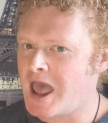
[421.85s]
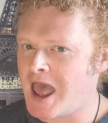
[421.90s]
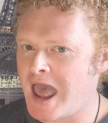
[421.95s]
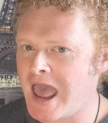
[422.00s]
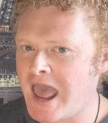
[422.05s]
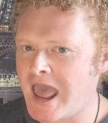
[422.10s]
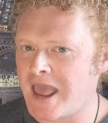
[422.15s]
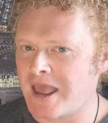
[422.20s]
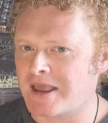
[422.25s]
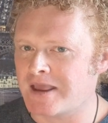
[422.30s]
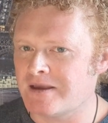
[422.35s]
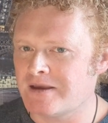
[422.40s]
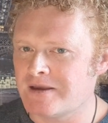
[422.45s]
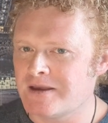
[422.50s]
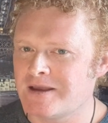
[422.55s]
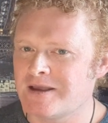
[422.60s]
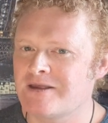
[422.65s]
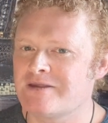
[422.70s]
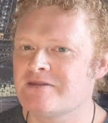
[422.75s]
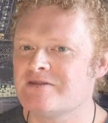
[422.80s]
hey,
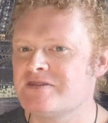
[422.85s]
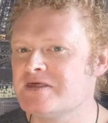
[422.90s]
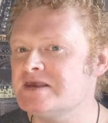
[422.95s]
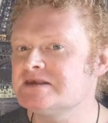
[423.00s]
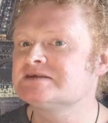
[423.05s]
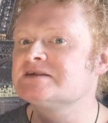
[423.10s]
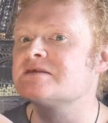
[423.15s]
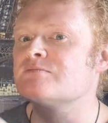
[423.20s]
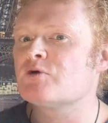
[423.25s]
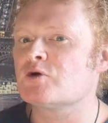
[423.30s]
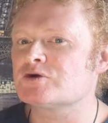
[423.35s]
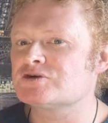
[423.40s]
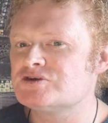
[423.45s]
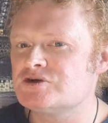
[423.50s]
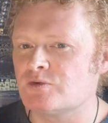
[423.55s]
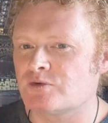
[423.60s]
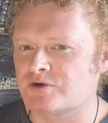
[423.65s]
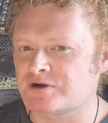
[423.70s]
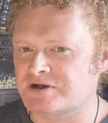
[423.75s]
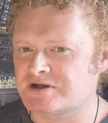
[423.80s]
these are the books
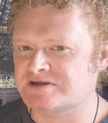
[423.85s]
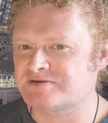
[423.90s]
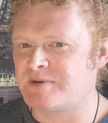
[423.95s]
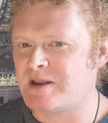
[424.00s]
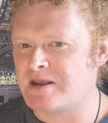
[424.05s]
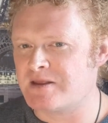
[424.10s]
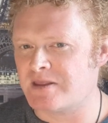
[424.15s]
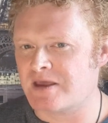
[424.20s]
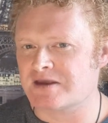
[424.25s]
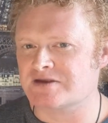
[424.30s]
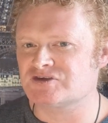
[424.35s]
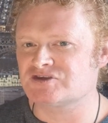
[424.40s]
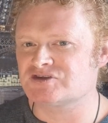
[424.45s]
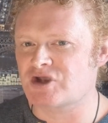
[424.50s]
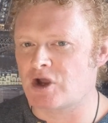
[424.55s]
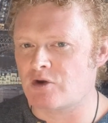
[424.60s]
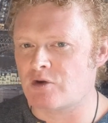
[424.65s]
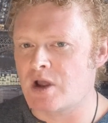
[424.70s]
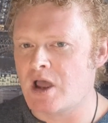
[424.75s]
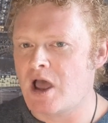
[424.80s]
you want to display there.
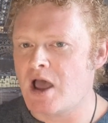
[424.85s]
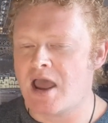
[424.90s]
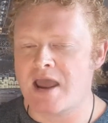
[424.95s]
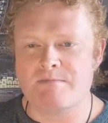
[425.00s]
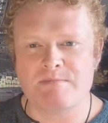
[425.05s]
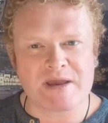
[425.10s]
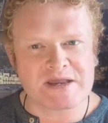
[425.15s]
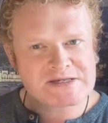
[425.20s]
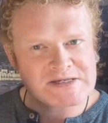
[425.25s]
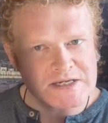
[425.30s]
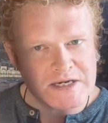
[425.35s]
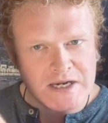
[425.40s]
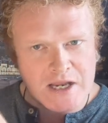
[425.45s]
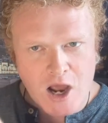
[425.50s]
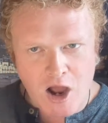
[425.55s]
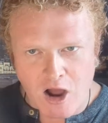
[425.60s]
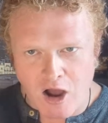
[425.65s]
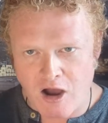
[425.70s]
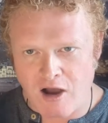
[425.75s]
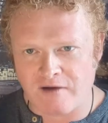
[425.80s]
So it basically
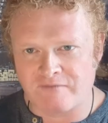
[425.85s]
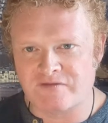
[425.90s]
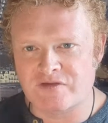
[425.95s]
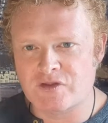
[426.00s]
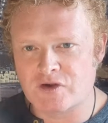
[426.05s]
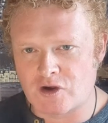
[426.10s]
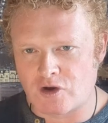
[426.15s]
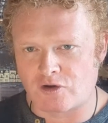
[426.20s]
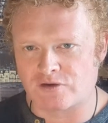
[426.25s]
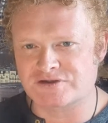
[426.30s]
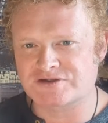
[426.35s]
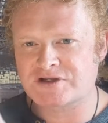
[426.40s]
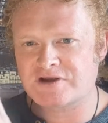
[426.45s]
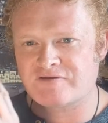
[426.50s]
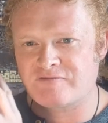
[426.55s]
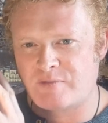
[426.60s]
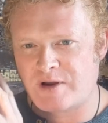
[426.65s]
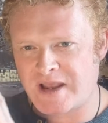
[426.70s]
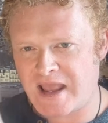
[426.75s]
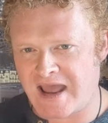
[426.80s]
halved the cost
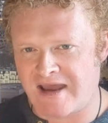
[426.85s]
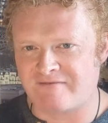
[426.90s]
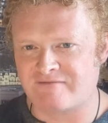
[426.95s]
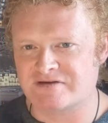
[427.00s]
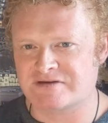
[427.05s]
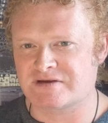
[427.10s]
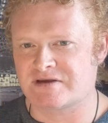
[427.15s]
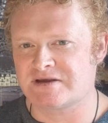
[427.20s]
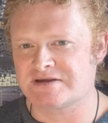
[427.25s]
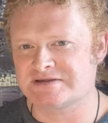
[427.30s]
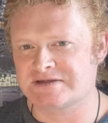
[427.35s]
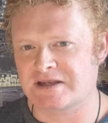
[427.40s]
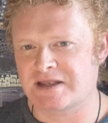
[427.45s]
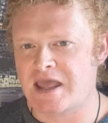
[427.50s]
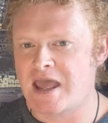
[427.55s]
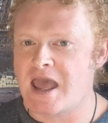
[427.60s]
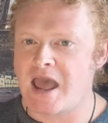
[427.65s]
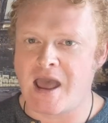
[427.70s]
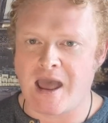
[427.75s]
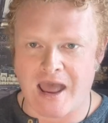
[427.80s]
of my advertising.
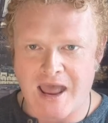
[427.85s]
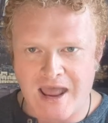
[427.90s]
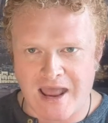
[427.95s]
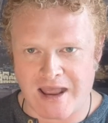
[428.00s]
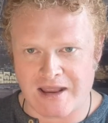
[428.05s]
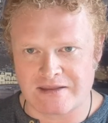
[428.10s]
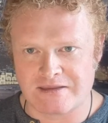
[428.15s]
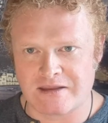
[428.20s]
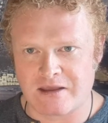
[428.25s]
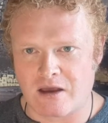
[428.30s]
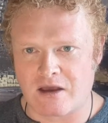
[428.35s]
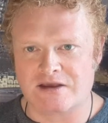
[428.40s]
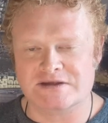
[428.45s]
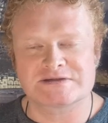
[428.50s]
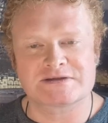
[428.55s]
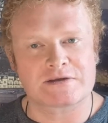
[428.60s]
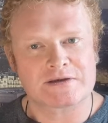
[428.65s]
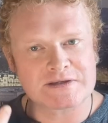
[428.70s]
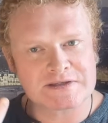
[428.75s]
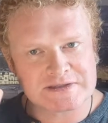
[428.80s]
And I
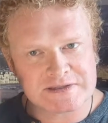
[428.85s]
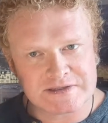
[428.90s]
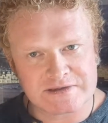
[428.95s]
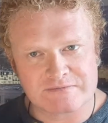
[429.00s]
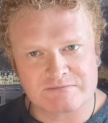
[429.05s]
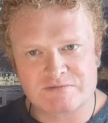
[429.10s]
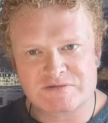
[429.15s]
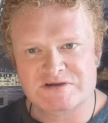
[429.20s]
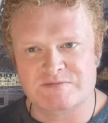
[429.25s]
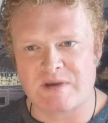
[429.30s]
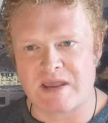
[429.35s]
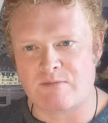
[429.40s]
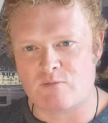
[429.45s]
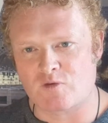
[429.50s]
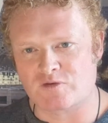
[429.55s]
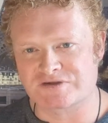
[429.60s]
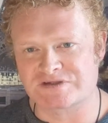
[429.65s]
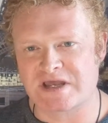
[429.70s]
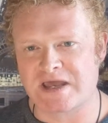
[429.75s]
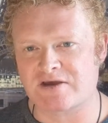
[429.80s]
started to make
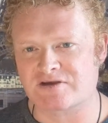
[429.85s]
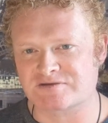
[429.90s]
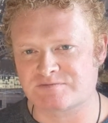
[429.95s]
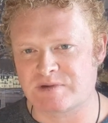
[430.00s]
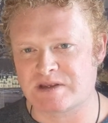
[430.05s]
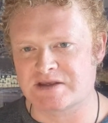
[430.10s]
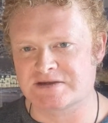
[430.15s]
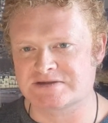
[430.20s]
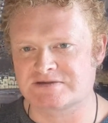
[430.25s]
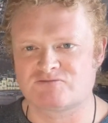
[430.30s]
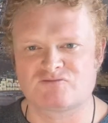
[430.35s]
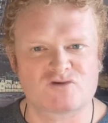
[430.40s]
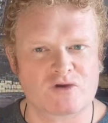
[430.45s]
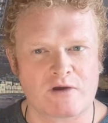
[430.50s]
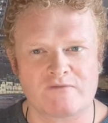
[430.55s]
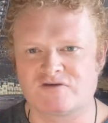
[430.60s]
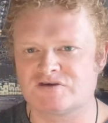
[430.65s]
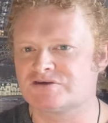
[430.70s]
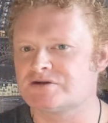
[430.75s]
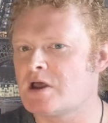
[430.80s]
more sales because
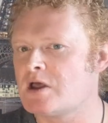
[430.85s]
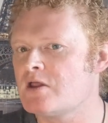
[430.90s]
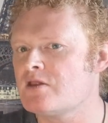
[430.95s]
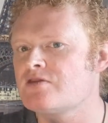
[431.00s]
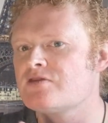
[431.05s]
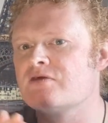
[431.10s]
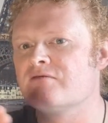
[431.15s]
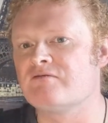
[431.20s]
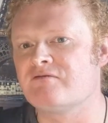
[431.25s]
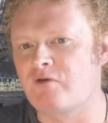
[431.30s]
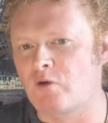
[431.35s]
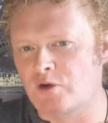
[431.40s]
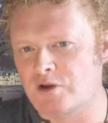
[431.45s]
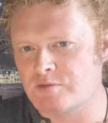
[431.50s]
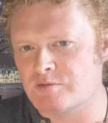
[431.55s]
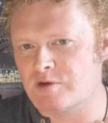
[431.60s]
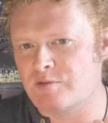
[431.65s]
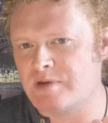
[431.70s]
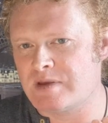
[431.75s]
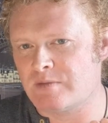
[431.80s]
of just the
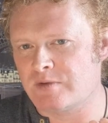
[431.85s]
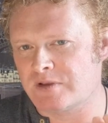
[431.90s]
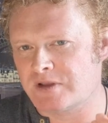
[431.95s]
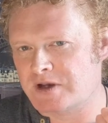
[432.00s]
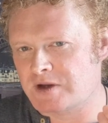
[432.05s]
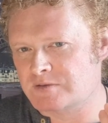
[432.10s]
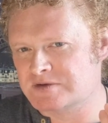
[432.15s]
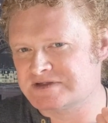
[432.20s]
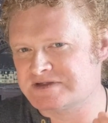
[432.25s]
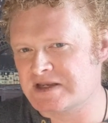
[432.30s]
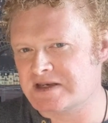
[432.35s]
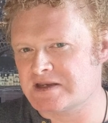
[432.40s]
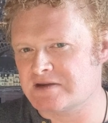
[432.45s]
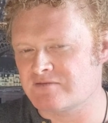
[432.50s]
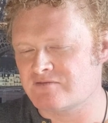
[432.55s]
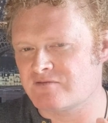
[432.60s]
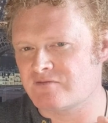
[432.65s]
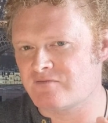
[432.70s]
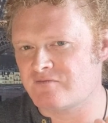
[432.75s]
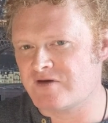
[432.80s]
volume of people that I was sending
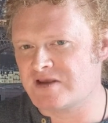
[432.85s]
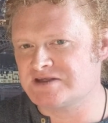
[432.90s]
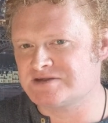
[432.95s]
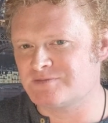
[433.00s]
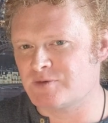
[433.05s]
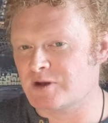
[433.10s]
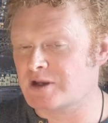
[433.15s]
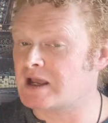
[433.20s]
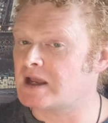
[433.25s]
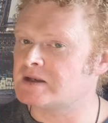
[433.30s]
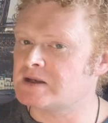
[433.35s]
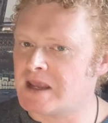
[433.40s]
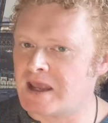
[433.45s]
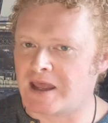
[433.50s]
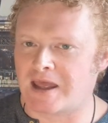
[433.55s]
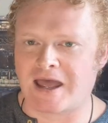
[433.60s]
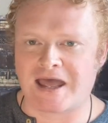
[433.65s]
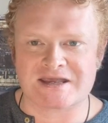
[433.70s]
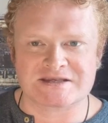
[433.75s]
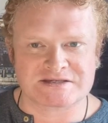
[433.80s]
from Facebook. And
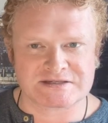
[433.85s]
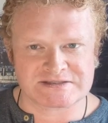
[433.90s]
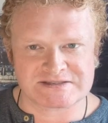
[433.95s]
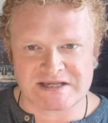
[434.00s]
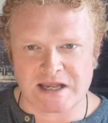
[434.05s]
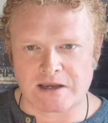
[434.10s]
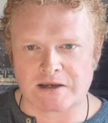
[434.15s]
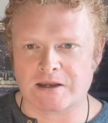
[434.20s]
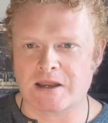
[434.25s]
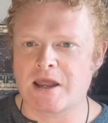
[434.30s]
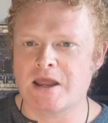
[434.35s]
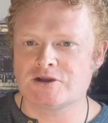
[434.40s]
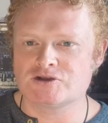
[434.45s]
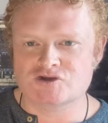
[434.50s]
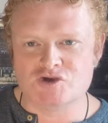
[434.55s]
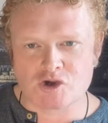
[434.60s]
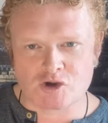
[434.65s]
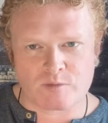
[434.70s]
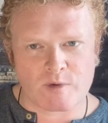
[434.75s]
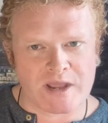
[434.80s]
yeah, as I said,
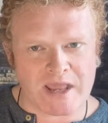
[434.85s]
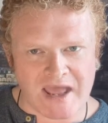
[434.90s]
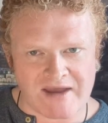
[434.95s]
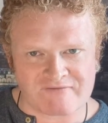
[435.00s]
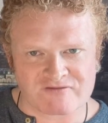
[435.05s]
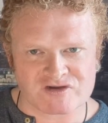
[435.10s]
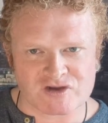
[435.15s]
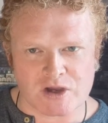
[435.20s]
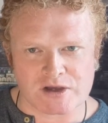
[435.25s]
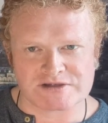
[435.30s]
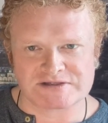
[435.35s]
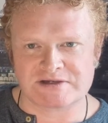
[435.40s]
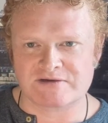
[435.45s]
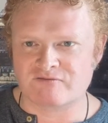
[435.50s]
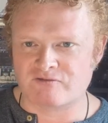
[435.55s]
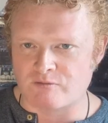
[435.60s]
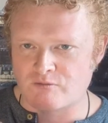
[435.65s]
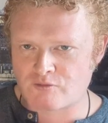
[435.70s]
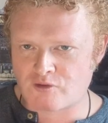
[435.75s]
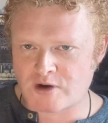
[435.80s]
took my advertising
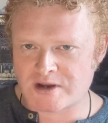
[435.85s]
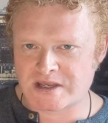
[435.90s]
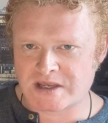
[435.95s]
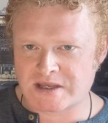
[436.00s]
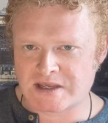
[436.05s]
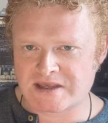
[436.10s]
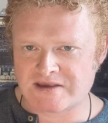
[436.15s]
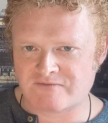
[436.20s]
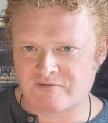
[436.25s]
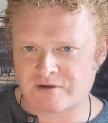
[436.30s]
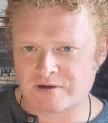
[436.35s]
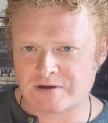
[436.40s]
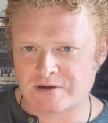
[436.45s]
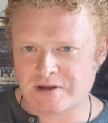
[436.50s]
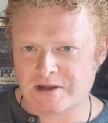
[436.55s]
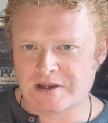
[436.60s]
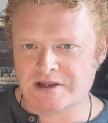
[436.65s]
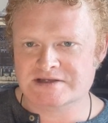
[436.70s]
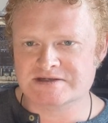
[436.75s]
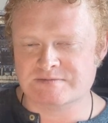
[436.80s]
from breaking even
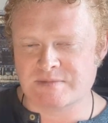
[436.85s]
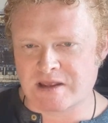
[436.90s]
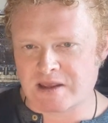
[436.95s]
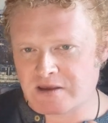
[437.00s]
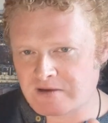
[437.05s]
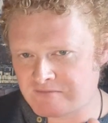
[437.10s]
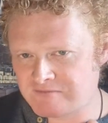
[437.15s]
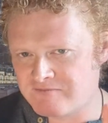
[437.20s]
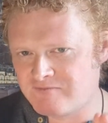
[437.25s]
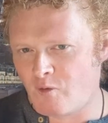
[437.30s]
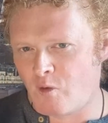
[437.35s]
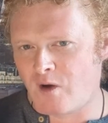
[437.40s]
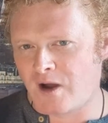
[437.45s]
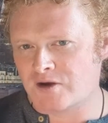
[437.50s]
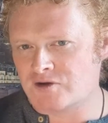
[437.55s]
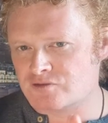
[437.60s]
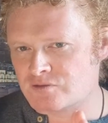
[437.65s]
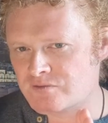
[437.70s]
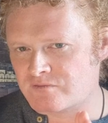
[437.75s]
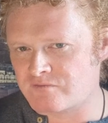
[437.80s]
to making
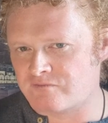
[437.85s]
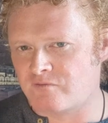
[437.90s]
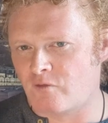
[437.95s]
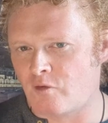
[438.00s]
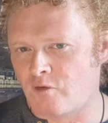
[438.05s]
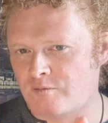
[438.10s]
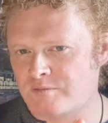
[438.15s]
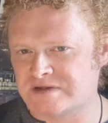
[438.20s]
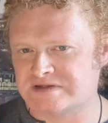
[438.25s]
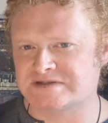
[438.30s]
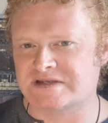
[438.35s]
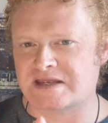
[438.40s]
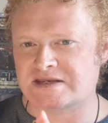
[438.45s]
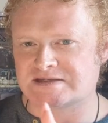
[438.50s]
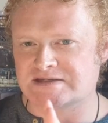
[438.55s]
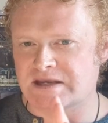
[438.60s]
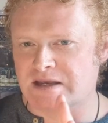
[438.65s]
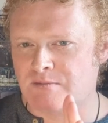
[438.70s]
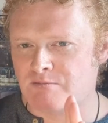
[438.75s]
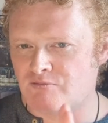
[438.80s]

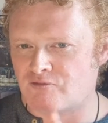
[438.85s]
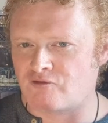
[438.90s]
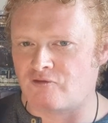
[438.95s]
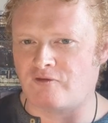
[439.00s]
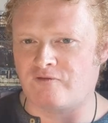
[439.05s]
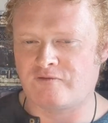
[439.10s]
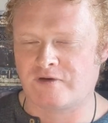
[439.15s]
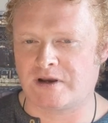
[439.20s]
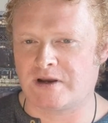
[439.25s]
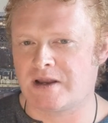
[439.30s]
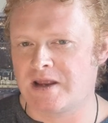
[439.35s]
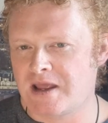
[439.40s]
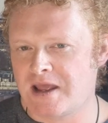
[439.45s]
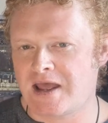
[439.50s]
404% profit.